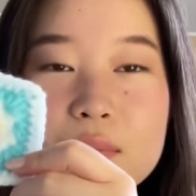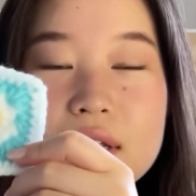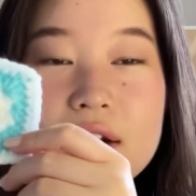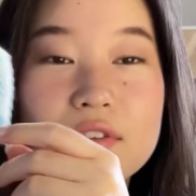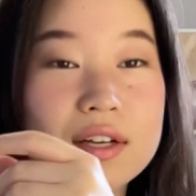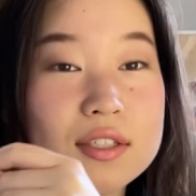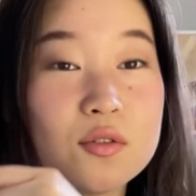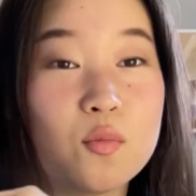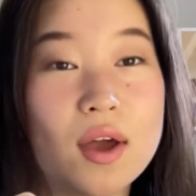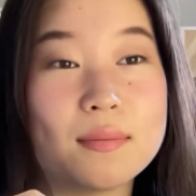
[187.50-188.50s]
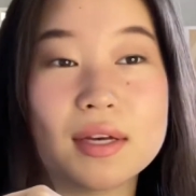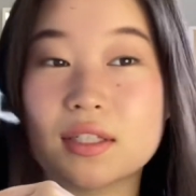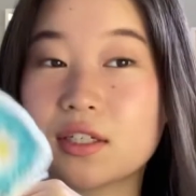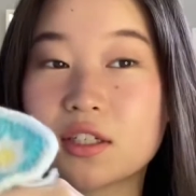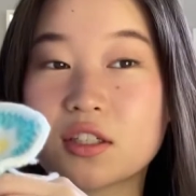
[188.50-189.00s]
then I realized the white makes
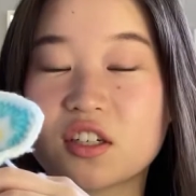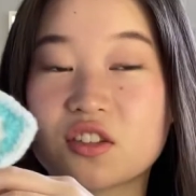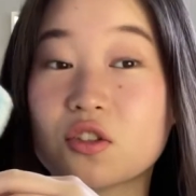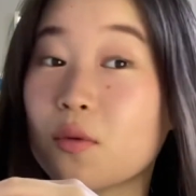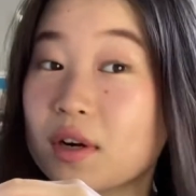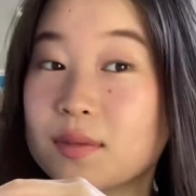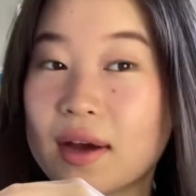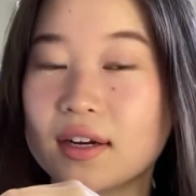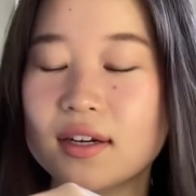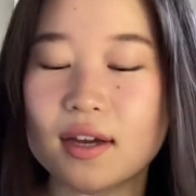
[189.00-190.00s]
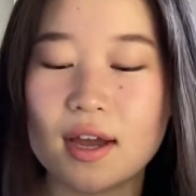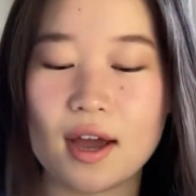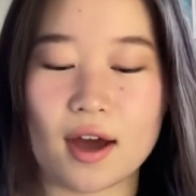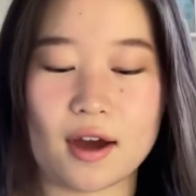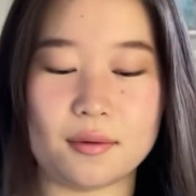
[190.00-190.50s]
it just look so much better,
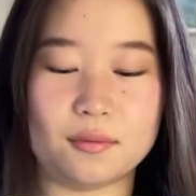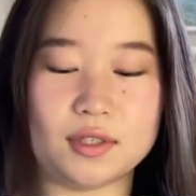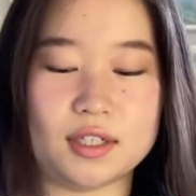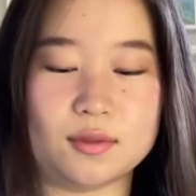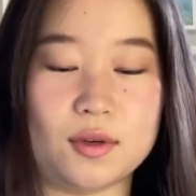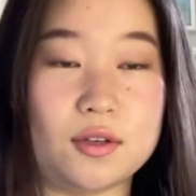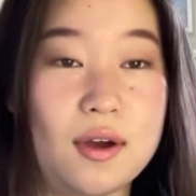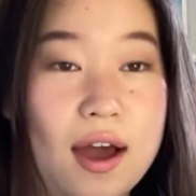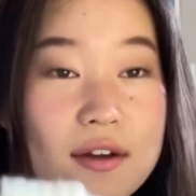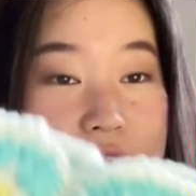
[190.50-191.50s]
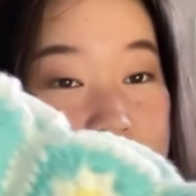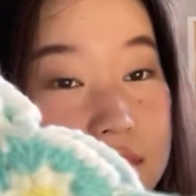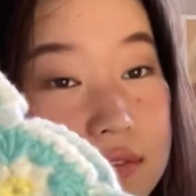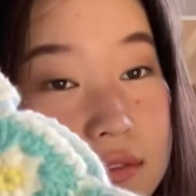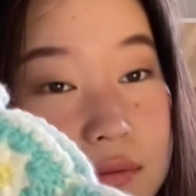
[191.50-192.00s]
which is what you have.
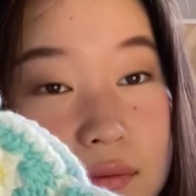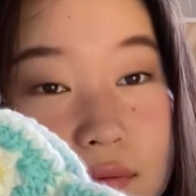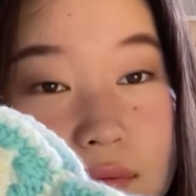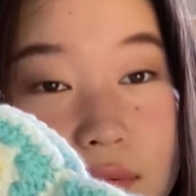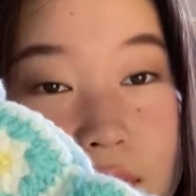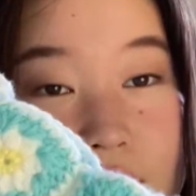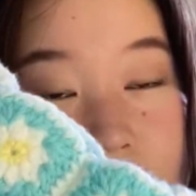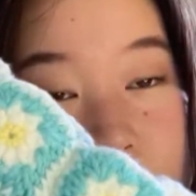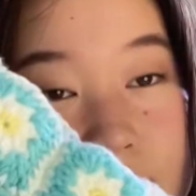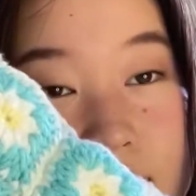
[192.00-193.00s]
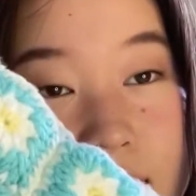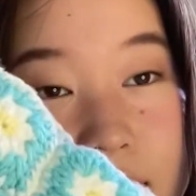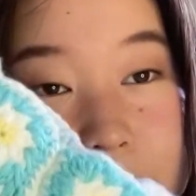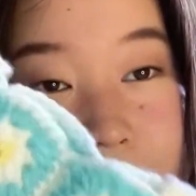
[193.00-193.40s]
What is here?